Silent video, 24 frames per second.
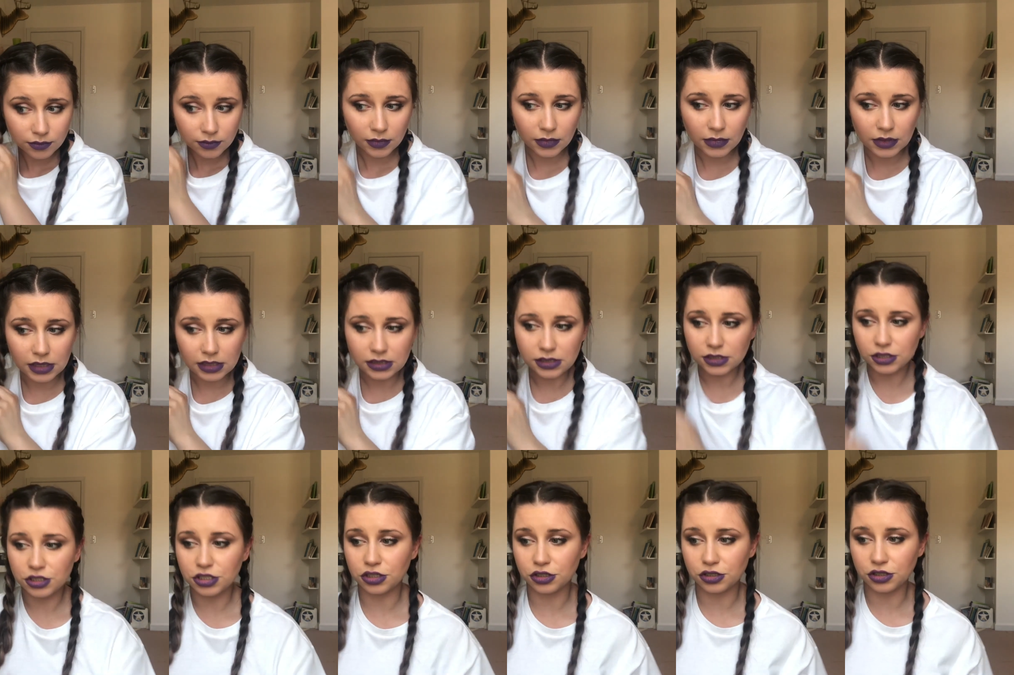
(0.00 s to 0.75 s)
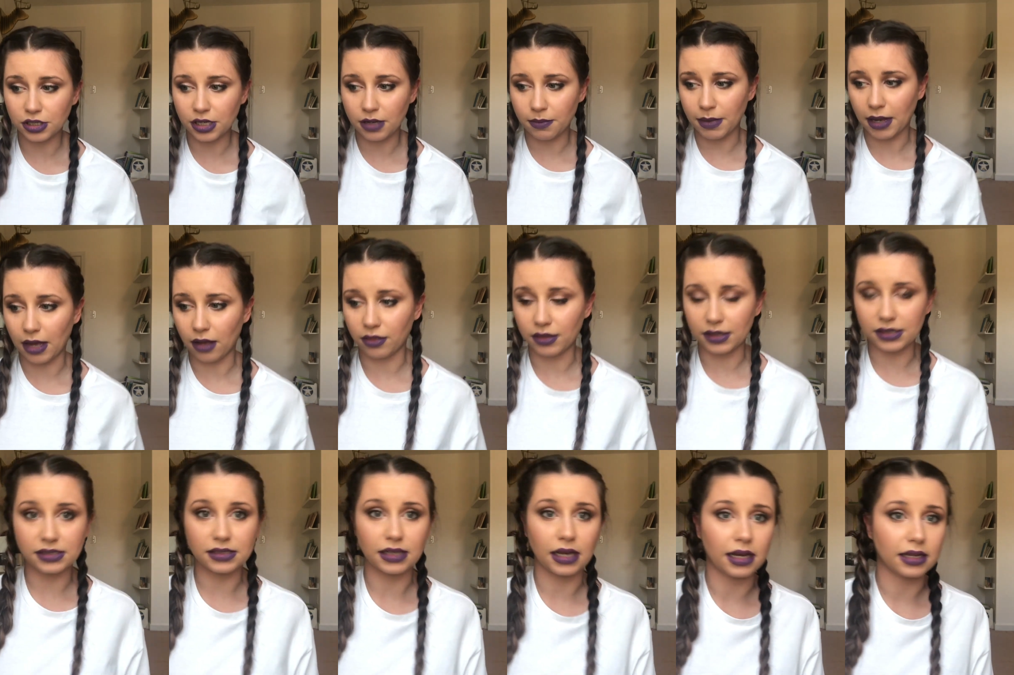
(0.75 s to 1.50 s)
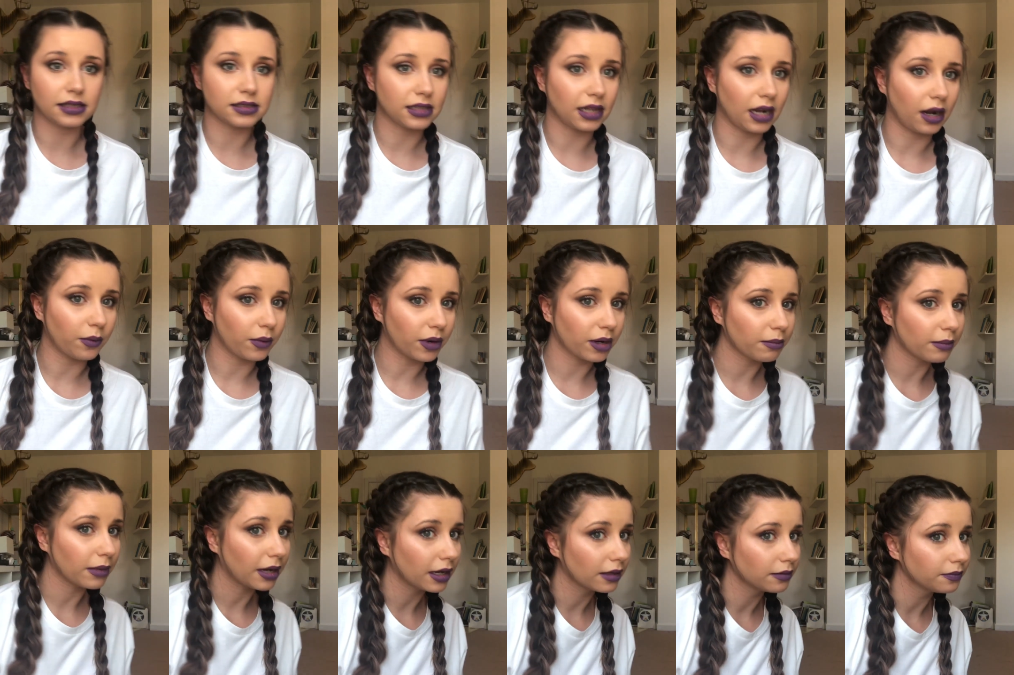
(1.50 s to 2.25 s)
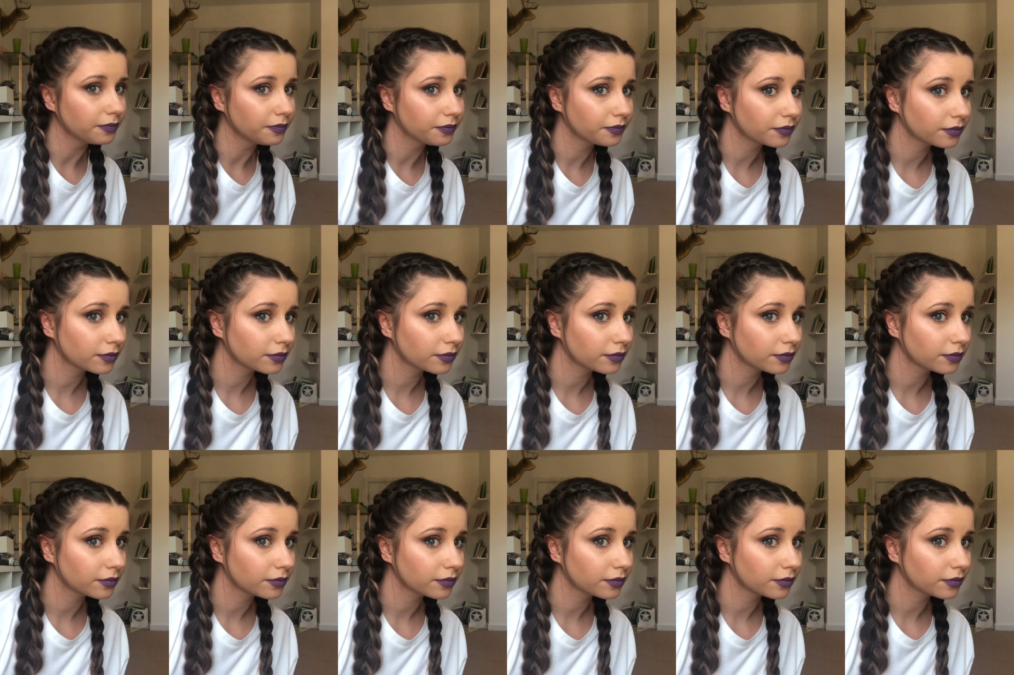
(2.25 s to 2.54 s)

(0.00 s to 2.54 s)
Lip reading: This is usually about the size that I wear mine.